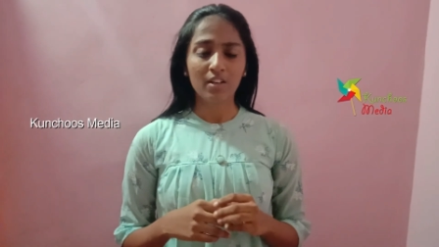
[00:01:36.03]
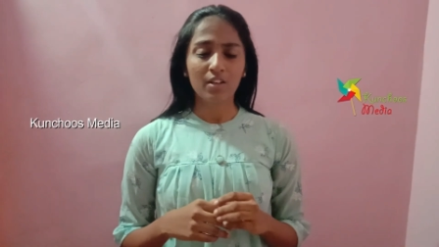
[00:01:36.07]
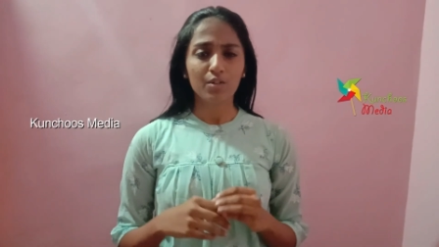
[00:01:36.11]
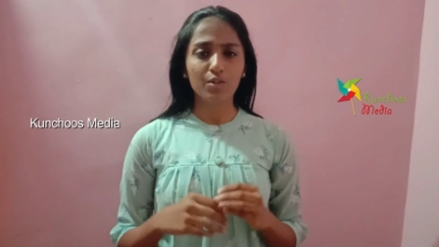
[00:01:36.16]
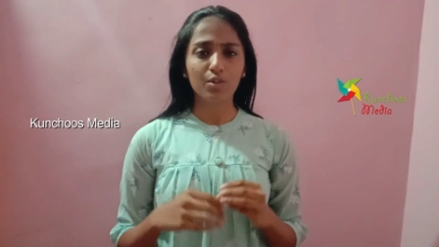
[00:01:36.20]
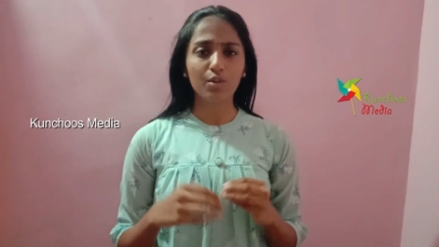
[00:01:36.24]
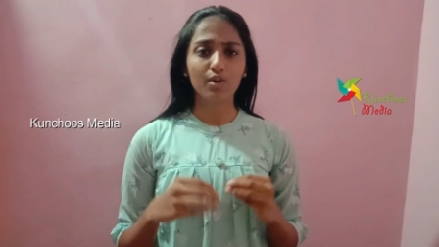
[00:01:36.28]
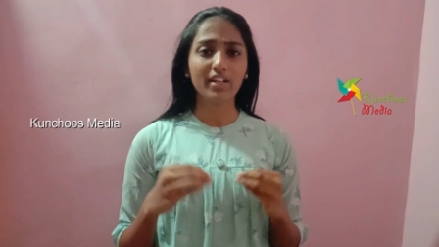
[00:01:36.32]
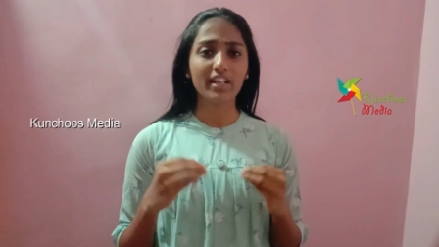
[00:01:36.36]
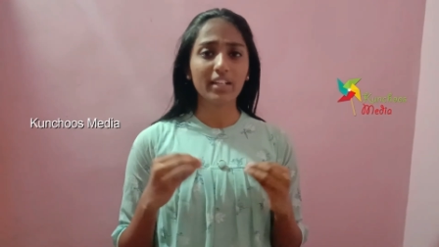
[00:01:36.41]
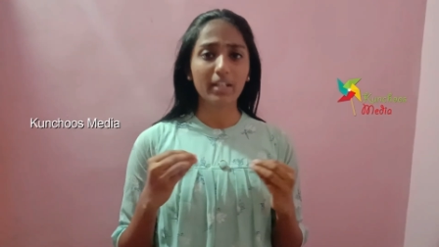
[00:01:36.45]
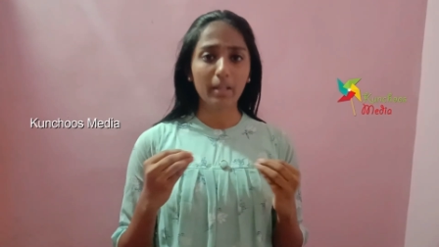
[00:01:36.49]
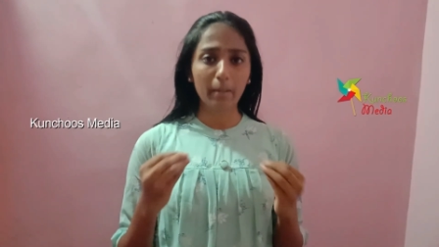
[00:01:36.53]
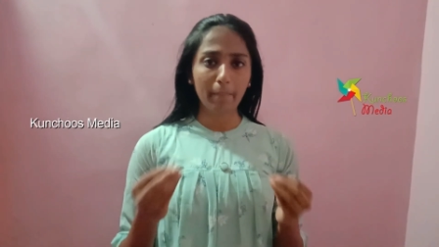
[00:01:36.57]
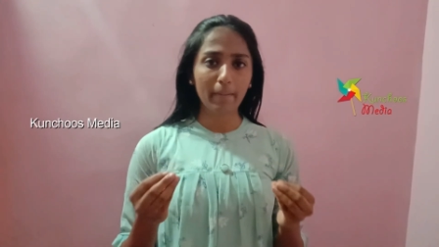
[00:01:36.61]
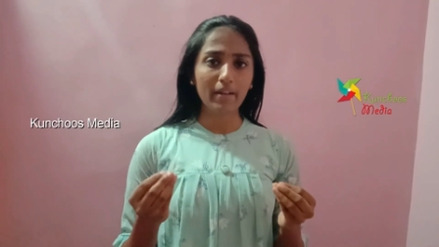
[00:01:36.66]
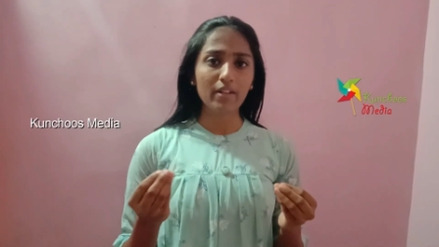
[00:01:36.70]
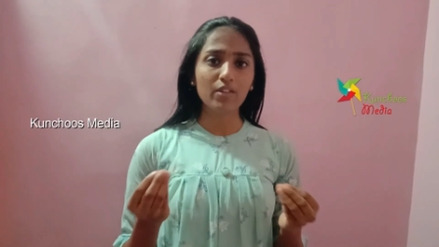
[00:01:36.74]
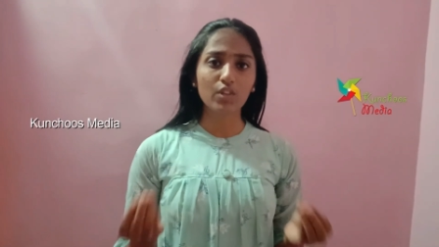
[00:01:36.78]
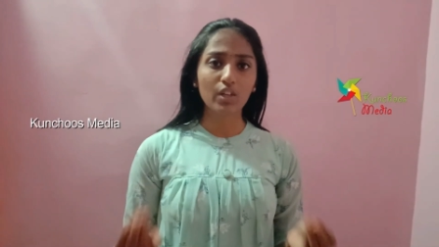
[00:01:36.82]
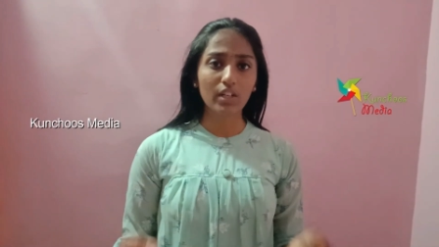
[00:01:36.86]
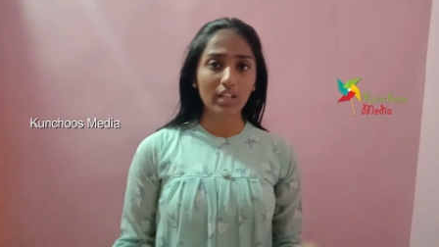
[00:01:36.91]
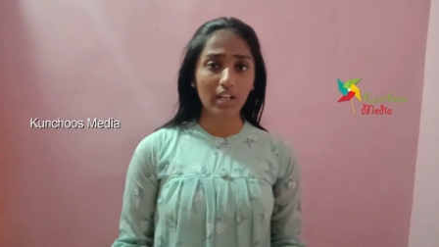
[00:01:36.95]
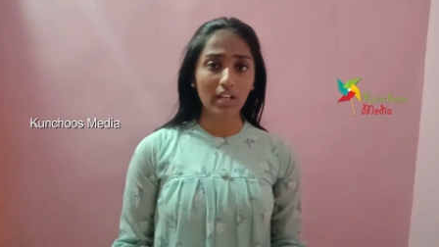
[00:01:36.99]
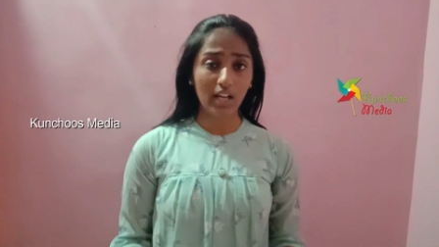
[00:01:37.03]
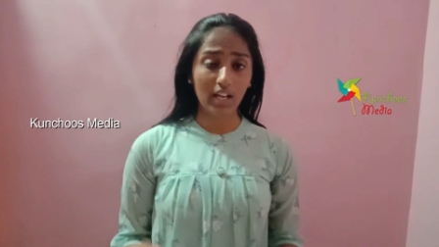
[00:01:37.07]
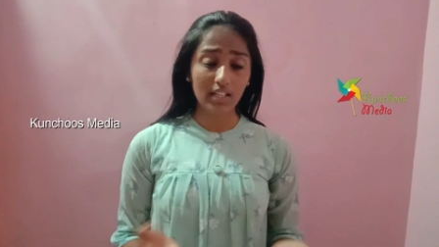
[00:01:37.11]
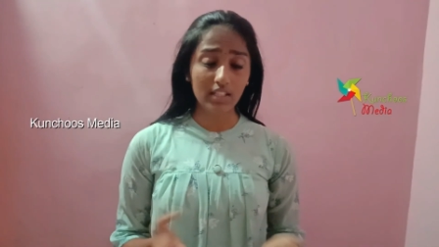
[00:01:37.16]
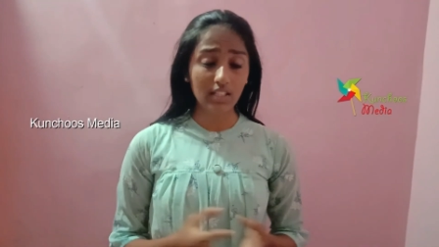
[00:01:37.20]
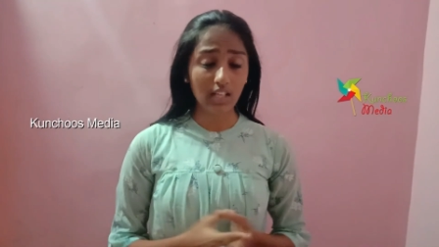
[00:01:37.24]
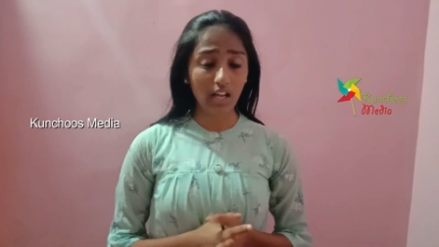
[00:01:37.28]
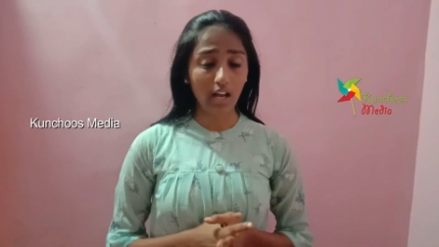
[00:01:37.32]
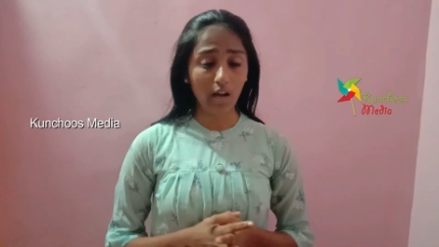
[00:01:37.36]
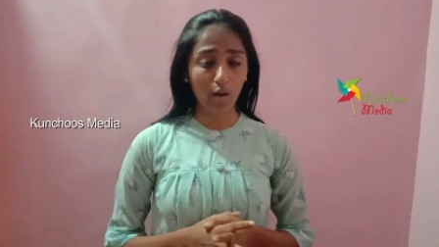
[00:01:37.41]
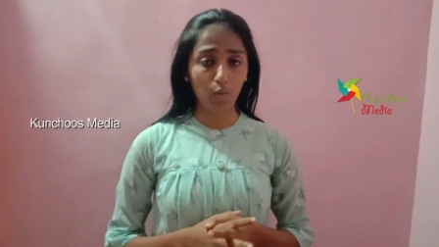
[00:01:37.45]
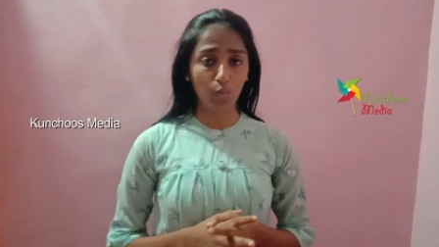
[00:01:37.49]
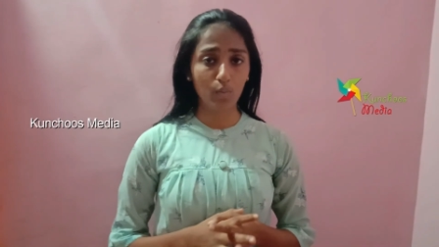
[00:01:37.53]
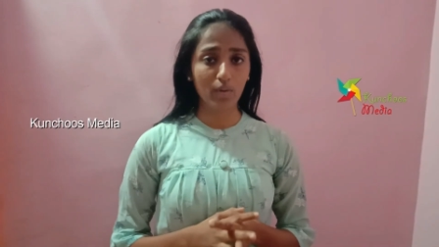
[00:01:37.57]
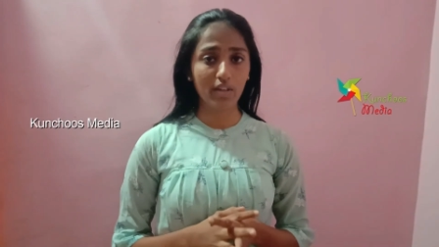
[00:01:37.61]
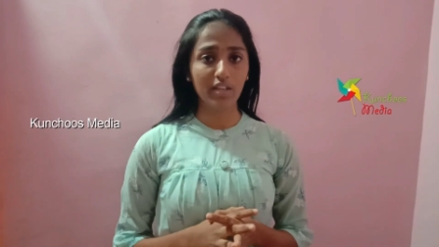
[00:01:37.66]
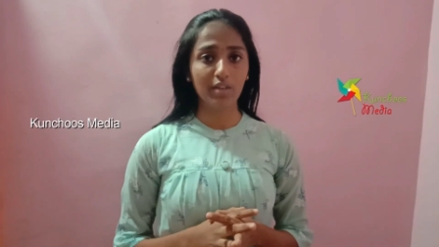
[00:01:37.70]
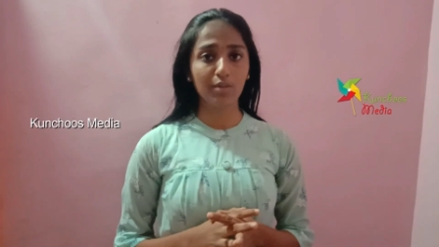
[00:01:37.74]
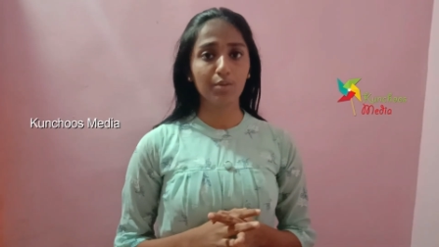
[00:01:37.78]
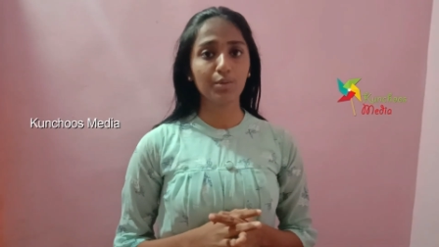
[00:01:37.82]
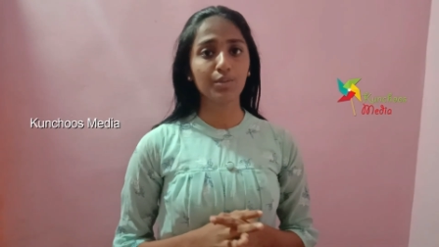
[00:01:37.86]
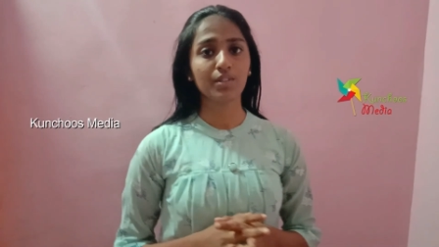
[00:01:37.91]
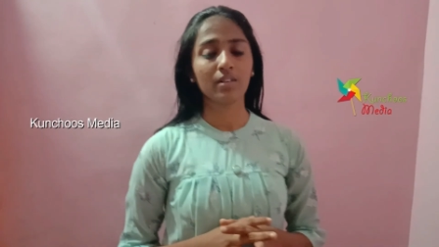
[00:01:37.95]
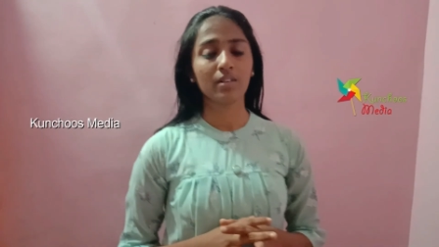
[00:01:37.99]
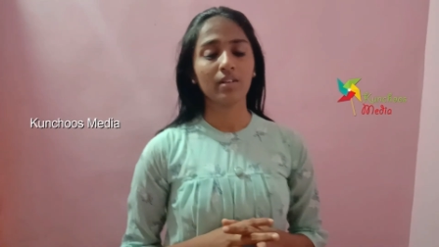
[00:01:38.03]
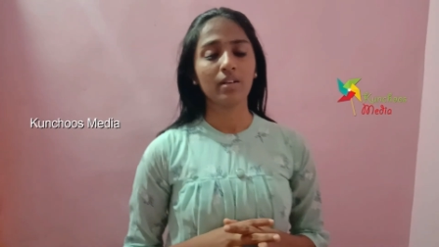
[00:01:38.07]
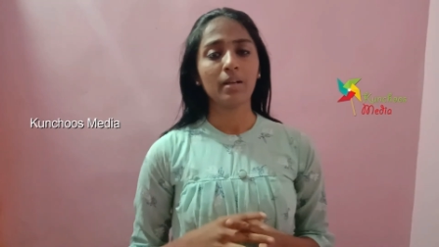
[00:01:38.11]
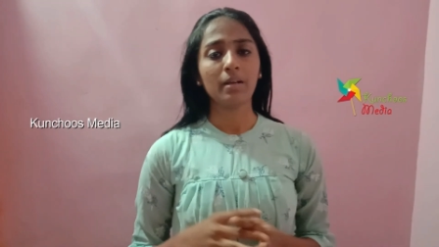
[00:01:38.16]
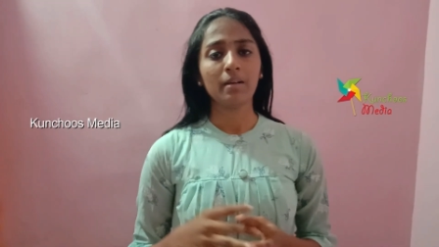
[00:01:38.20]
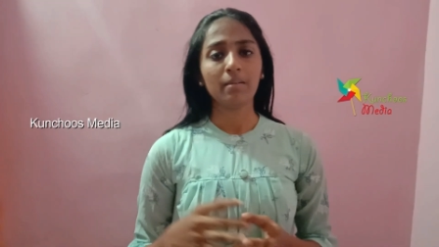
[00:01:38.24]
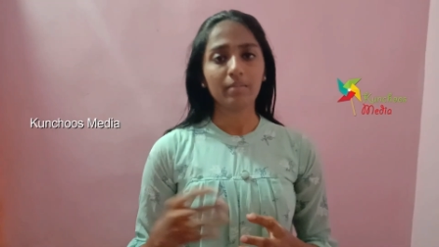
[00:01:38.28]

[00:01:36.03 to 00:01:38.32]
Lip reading: So it depends on us how we use.